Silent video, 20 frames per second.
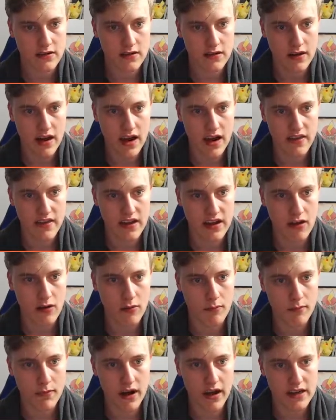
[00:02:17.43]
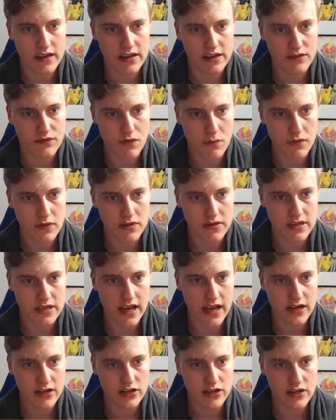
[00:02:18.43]
and then it'll minus from your
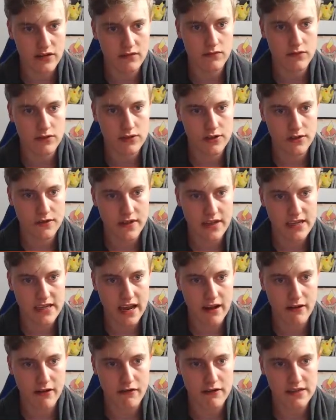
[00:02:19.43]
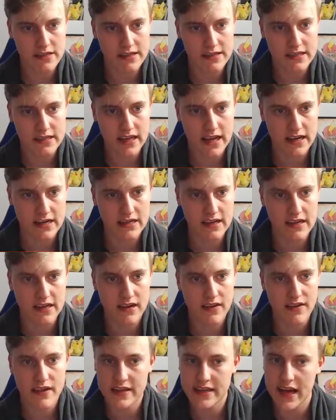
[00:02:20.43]
selection. So this area isn't selected,
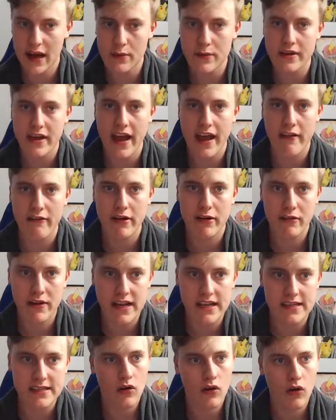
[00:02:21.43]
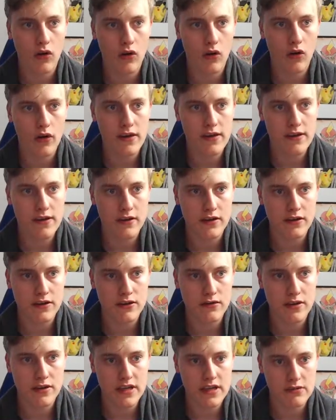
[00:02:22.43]
this outer area is. Or you can
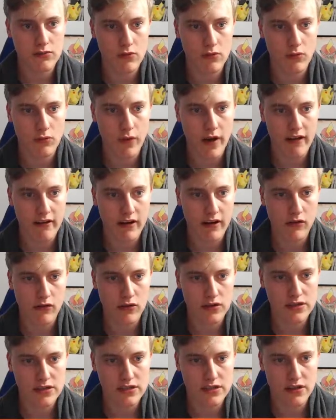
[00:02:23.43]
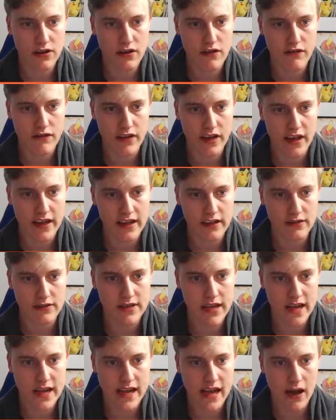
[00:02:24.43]
do this one where it crosses over and
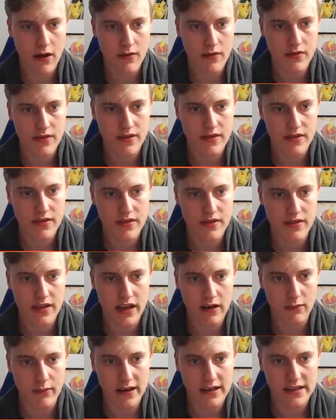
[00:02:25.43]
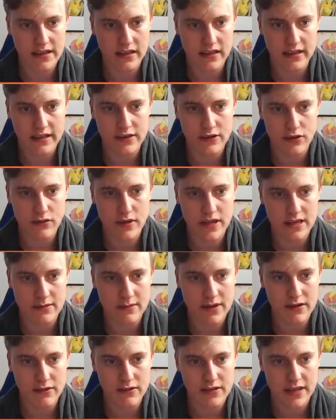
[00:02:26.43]
it'll basically do this
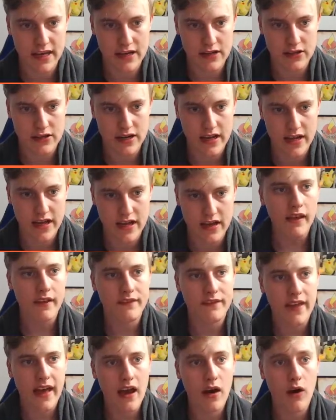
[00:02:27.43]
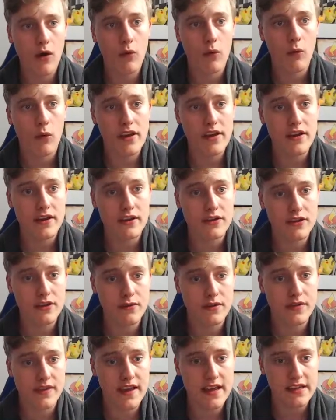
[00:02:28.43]
middle section here. Now what you can do
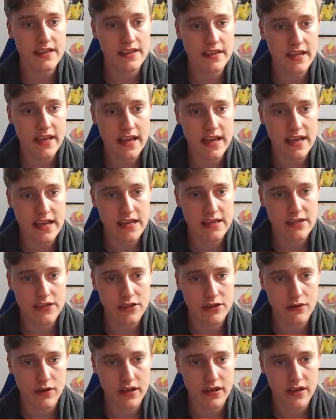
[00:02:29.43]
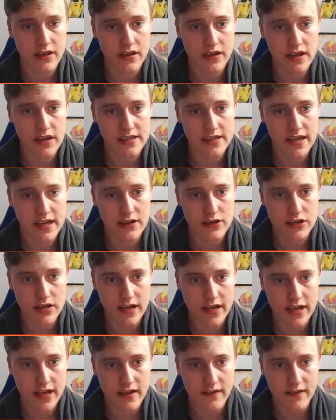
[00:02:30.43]
with this is you can essentially,